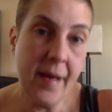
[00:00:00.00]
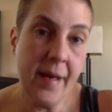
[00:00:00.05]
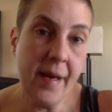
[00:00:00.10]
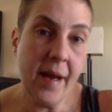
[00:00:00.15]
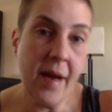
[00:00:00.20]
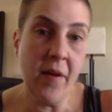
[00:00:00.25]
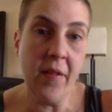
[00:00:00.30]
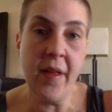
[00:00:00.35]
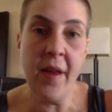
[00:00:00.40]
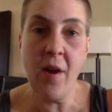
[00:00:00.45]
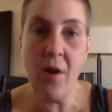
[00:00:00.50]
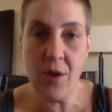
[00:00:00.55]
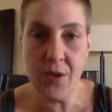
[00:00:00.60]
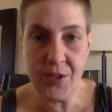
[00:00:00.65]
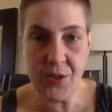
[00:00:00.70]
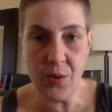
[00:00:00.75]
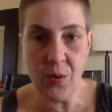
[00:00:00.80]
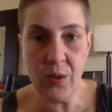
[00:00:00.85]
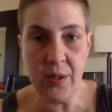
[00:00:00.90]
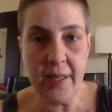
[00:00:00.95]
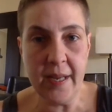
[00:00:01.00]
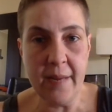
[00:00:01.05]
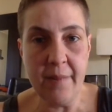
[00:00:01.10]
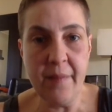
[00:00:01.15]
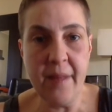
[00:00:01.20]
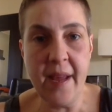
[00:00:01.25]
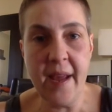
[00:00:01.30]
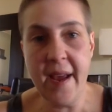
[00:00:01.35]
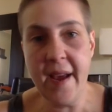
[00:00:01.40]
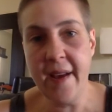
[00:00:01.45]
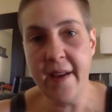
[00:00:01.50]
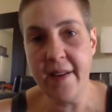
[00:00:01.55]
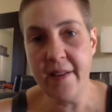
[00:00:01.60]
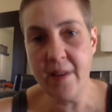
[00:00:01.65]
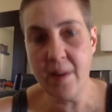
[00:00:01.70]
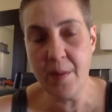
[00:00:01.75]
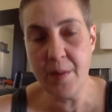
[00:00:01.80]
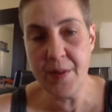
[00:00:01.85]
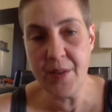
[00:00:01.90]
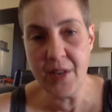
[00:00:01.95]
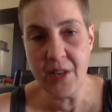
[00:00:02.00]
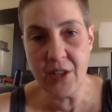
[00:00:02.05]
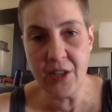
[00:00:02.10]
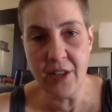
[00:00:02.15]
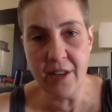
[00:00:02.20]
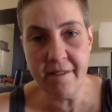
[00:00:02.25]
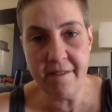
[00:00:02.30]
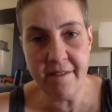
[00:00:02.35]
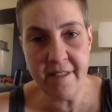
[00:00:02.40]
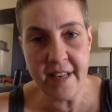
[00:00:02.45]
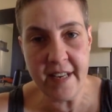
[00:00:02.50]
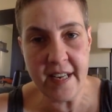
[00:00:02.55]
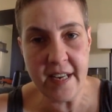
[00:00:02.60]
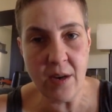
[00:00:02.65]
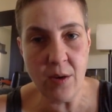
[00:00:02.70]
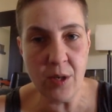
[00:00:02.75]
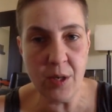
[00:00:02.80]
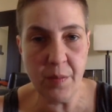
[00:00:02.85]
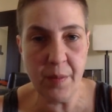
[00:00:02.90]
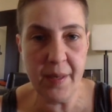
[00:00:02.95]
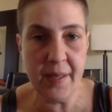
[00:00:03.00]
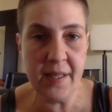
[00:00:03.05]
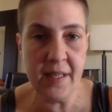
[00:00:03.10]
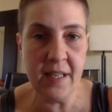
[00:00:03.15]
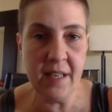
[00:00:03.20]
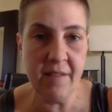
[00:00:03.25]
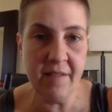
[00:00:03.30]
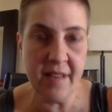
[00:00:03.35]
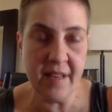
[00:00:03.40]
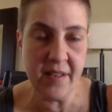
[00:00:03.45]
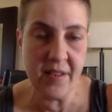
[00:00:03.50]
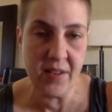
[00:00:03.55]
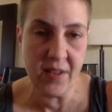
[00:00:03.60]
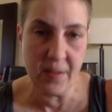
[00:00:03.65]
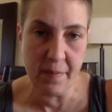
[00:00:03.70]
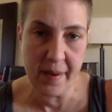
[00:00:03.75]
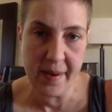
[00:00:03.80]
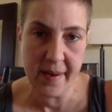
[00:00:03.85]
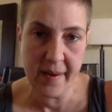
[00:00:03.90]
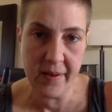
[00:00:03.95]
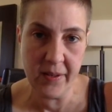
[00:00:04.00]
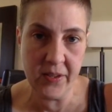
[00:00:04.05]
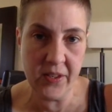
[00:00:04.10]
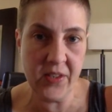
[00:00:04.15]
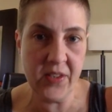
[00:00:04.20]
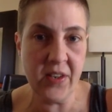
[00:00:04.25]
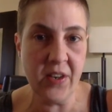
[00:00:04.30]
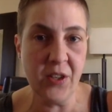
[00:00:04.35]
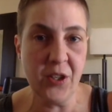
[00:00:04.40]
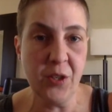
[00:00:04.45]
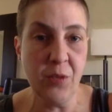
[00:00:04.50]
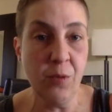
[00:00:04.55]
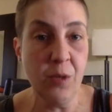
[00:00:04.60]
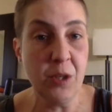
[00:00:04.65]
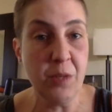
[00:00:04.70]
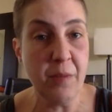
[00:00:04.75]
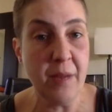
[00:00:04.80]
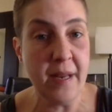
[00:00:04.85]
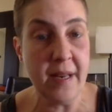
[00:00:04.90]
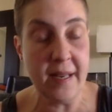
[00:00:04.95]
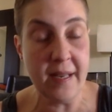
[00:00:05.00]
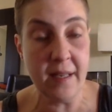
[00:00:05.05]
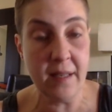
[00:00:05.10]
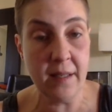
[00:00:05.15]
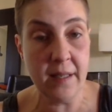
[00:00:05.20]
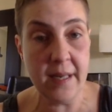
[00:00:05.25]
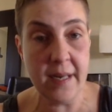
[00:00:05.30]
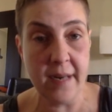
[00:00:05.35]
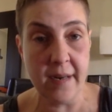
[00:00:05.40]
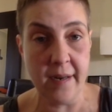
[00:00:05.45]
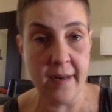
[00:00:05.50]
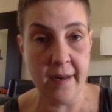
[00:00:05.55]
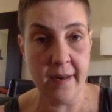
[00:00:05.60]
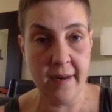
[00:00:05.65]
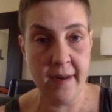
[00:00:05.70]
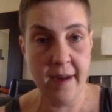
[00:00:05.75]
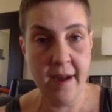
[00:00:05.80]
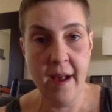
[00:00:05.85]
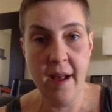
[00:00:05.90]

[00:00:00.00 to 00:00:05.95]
Now, they also claimed they had in their possession a video depicting events at the panel discussion, which made it clear